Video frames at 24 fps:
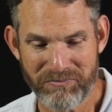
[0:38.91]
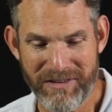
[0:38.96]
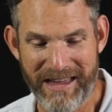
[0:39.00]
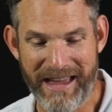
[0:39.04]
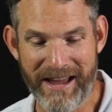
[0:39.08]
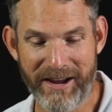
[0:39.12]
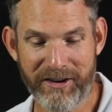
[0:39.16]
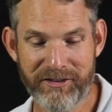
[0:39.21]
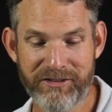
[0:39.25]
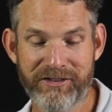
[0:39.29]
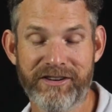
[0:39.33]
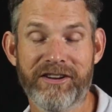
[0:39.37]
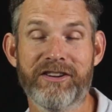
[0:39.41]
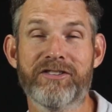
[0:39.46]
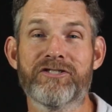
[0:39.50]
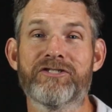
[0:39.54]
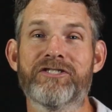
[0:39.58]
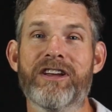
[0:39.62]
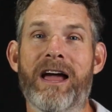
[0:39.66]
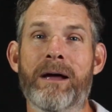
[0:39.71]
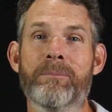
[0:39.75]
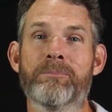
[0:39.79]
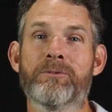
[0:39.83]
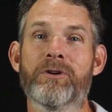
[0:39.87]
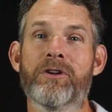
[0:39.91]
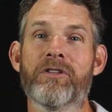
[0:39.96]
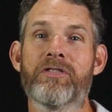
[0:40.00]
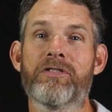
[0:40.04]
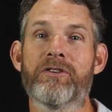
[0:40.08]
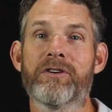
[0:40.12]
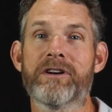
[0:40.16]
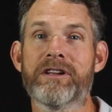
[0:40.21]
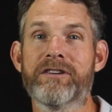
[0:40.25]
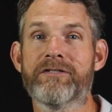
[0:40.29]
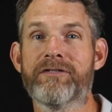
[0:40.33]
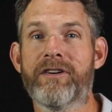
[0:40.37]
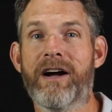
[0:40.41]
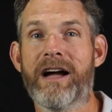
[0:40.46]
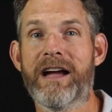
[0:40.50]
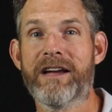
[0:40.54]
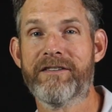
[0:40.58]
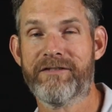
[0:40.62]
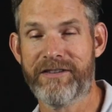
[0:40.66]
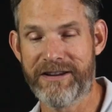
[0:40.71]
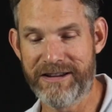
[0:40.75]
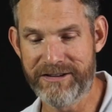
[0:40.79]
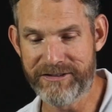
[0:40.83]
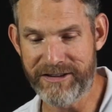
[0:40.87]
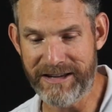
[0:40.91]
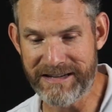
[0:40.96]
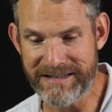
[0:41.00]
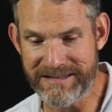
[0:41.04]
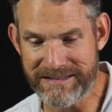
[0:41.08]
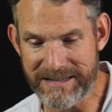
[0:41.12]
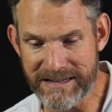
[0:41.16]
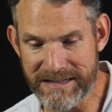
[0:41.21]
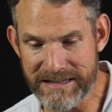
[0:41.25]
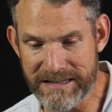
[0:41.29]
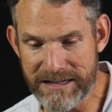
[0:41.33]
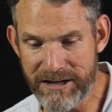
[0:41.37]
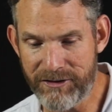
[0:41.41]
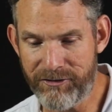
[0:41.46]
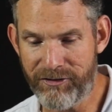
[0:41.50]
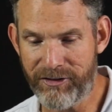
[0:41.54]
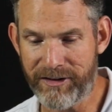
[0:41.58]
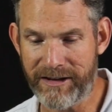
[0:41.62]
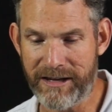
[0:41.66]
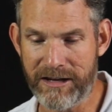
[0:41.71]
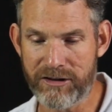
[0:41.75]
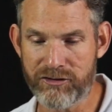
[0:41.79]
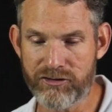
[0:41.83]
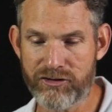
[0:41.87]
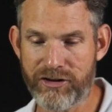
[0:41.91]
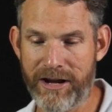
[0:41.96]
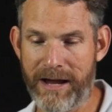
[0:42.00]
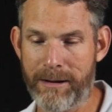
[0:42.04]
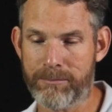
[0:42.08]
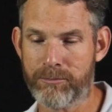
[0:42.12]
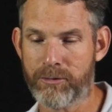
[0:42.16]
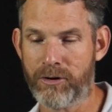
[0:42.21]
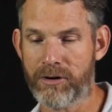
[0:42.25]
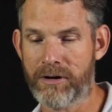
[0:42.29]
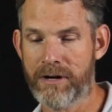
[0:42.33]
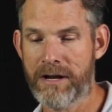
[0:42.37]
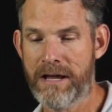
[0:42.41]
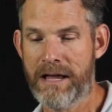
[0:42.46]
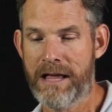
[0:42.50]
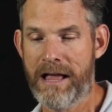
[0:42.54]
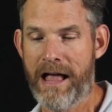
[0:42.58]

Exodus chapter 35 is a significant chapter